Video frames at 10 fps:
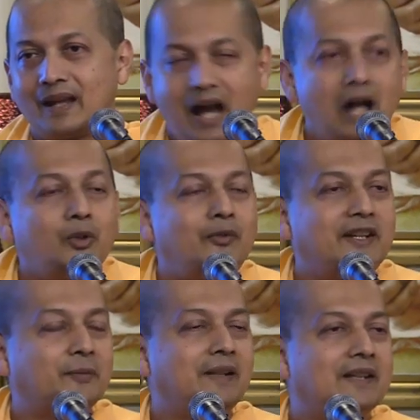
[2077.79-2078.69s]
How do we
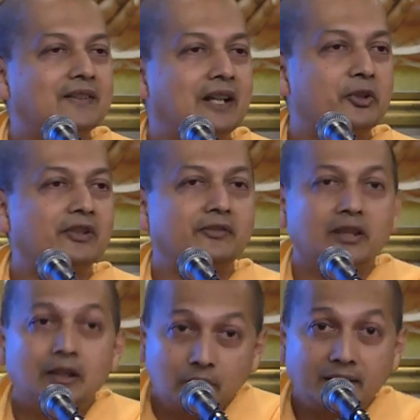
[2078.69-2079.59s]
experience ourselves?
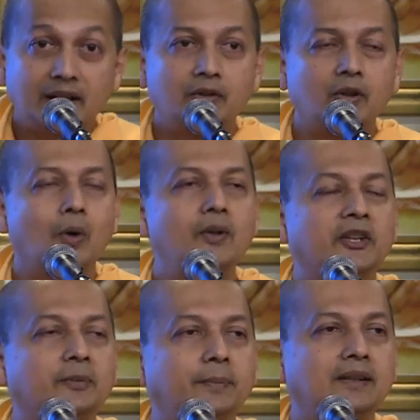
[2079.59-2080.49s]
Look at our own
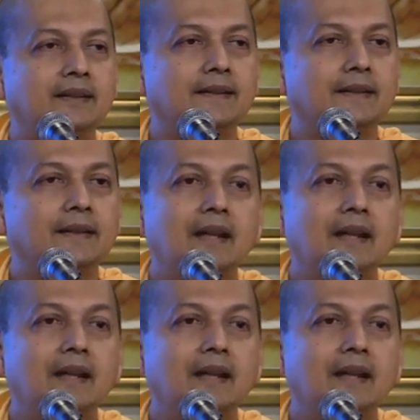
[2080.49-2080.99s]
experience